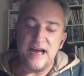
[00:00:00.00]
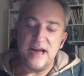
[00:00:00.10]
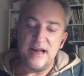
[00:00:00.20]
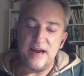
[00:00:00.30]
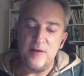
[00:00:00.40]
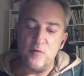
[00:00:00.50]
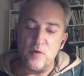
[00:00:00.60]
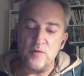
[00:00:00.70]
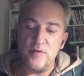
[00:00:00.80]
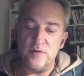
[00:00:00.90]
I
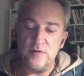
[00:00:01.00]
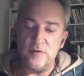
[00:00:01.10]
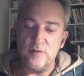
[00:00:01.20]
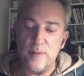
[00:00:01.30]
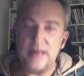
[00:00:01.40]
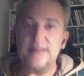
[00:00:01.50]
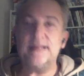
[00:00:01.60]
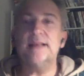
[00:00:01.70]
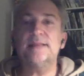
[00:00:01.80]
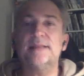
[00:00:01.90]
wrote the part
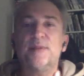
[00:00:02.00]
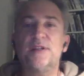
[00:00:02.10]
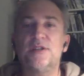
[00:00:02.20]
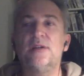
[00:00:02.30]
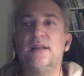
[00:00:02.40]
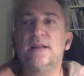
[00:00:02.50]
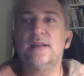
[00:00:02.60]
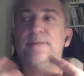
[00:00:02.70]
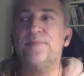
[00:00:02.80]
especially